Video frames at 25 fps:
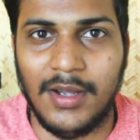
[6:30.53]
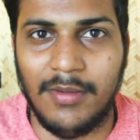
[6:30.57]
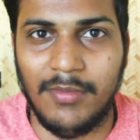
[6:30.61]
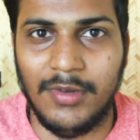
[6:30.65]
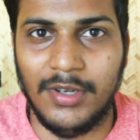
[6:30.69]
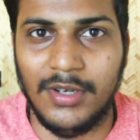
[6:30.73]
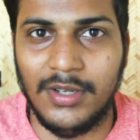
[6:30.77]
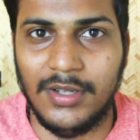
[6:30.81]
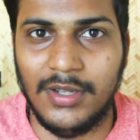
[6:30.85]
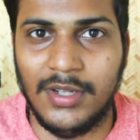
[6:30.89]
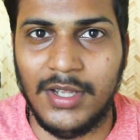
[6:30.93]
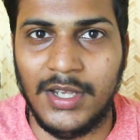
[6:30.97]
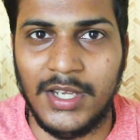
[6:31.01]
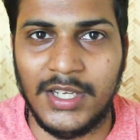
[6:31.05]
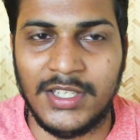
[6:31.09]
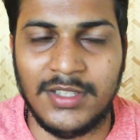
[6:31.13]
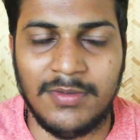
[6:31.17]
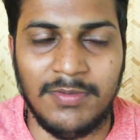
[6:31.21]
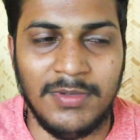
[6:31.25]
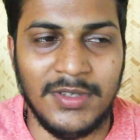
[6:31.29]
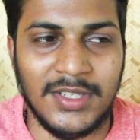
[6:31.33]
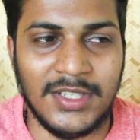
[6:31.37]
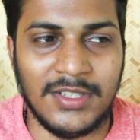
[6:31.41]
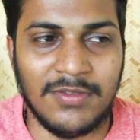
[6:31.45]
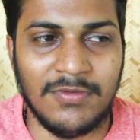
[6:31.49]
I mean in the
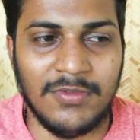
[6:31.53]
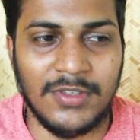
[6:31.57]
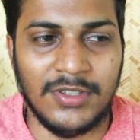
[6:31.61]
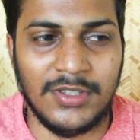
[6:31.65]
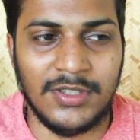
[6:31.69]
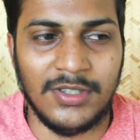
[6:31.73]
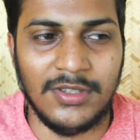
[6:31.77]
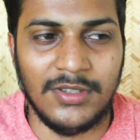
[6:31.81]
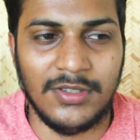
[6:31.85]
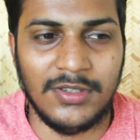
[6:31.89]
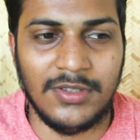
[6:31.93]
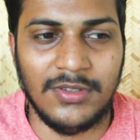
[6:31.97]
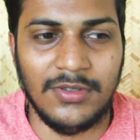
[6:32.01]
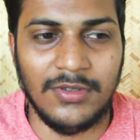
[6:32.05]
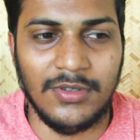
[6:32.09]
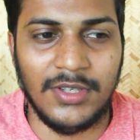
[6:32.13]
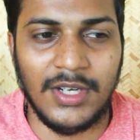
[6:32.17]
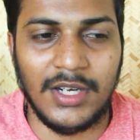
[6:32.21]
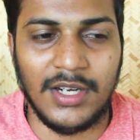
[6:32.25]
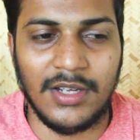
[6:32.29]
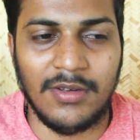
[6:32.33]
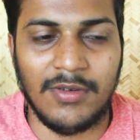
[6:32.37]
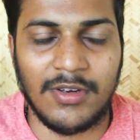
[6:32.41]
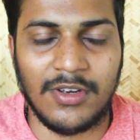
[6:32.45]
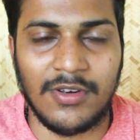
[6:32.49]
XPS versions you
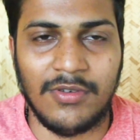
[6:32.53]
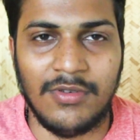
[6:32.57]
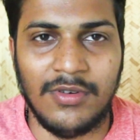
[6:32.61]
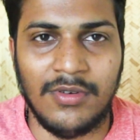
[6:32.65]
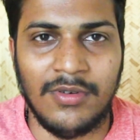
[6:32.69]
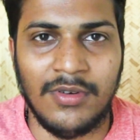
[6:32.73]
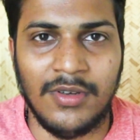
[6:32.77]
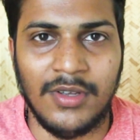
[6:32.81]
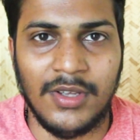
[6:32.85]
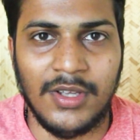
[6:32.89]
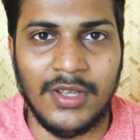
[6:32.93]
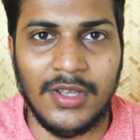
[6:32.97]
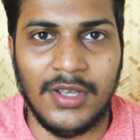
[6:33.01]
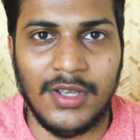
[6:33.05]
get around